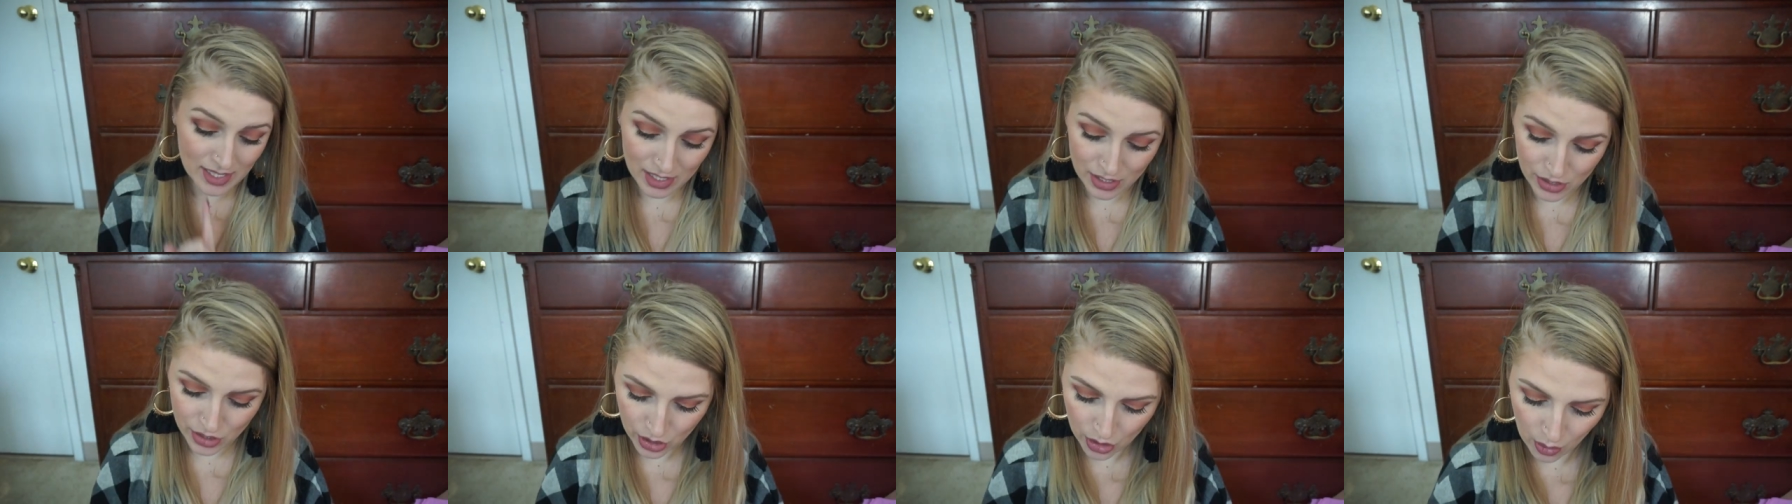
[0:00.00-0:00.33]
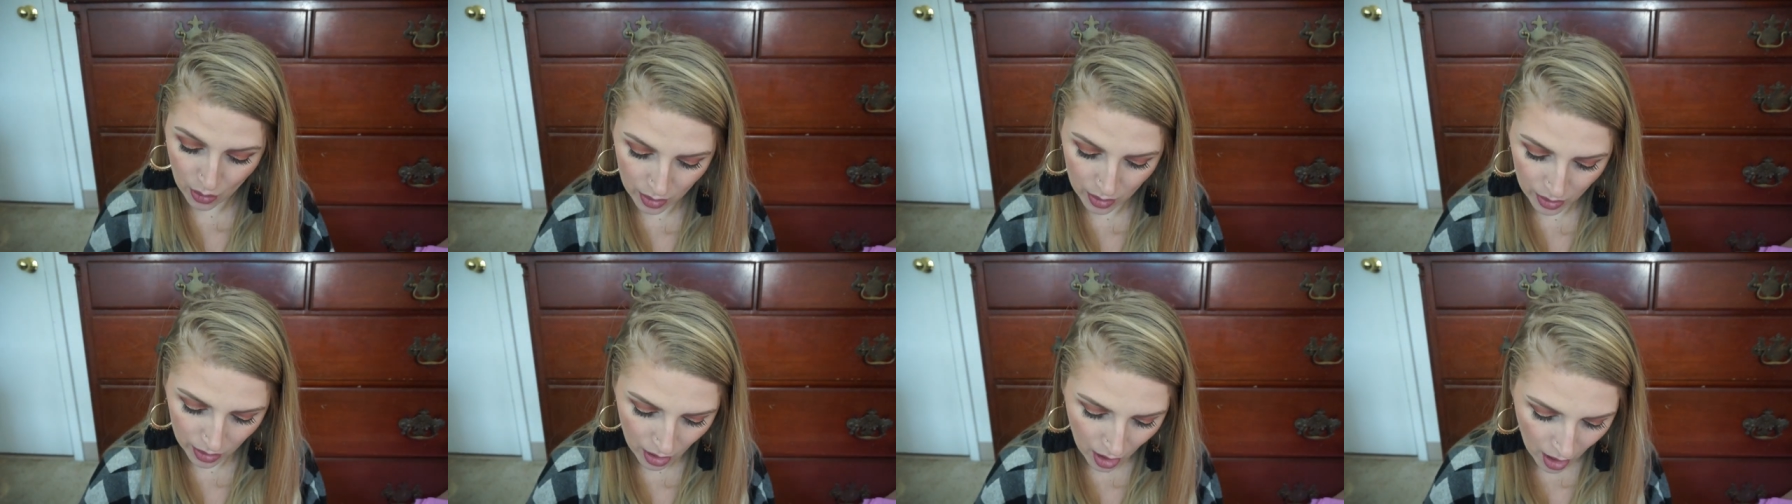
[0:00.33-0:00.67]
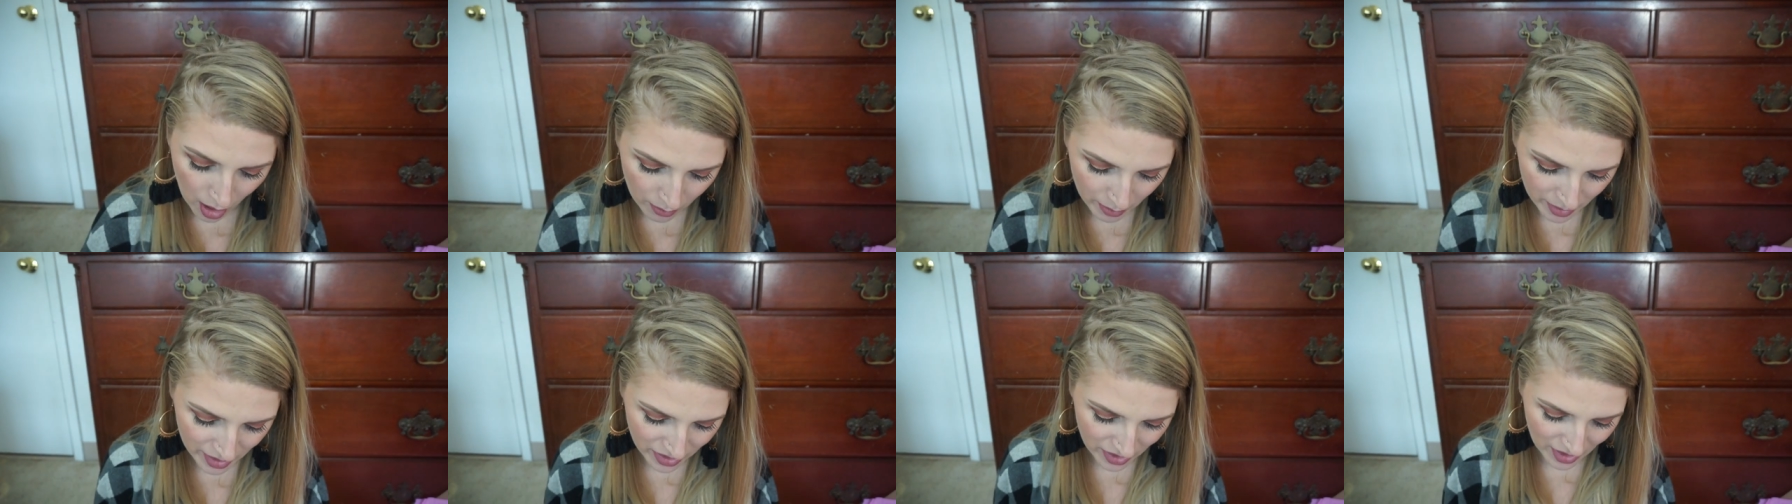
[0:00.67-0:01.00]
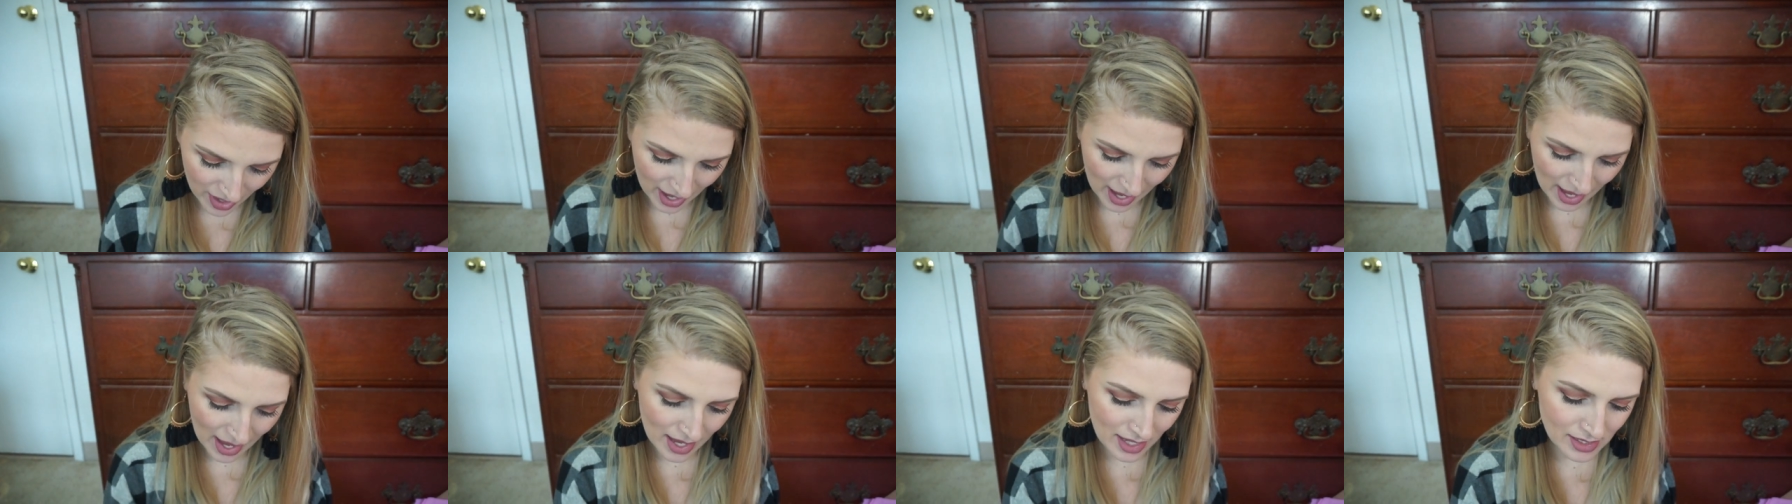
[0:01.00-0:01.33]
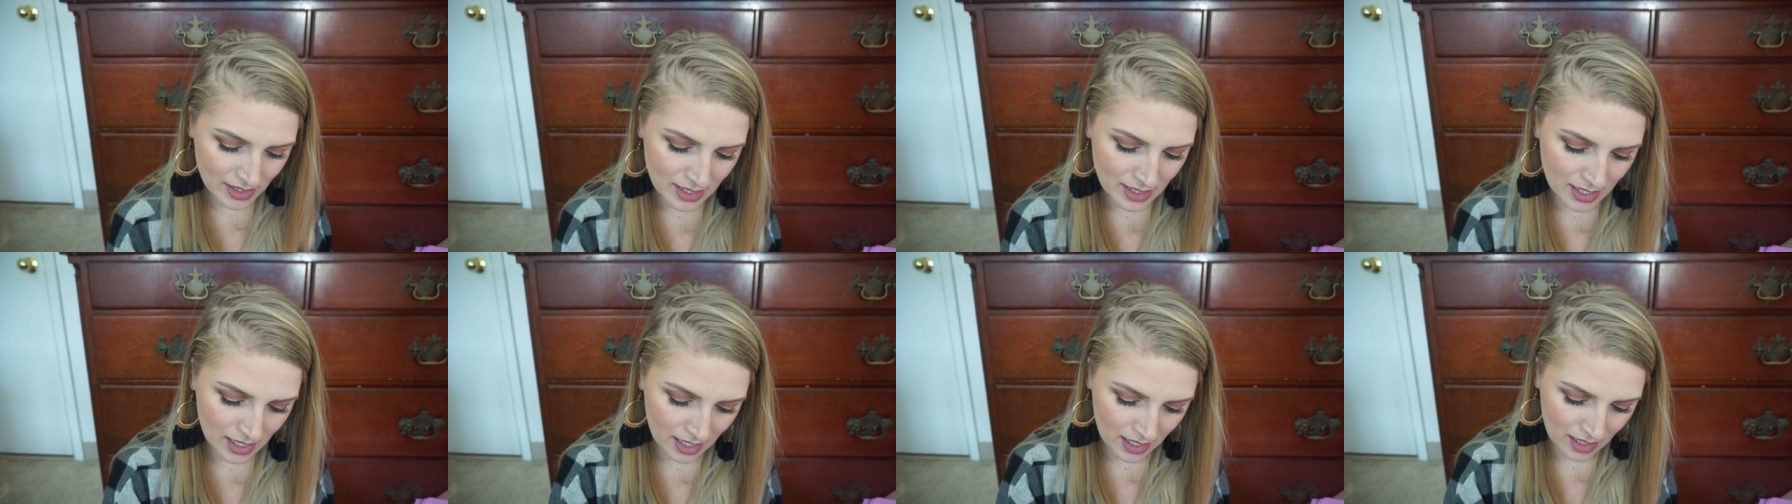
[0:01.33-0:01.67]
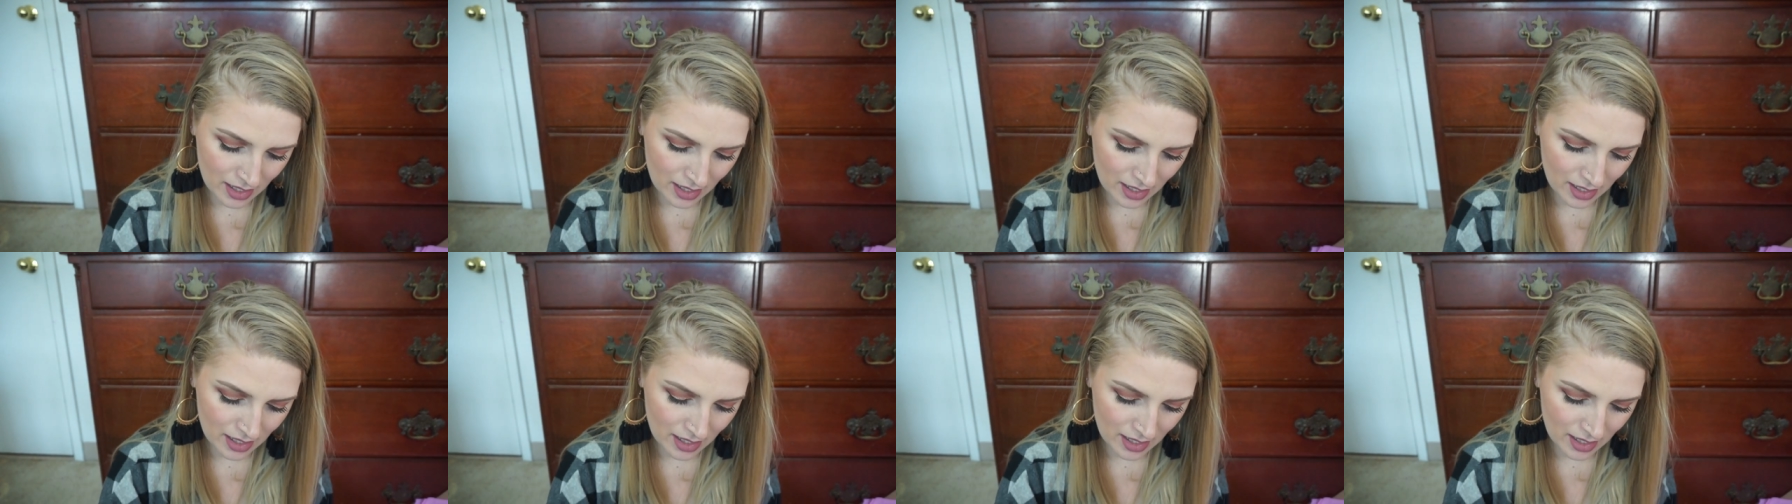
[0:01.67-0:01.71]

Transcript: And to go along with that,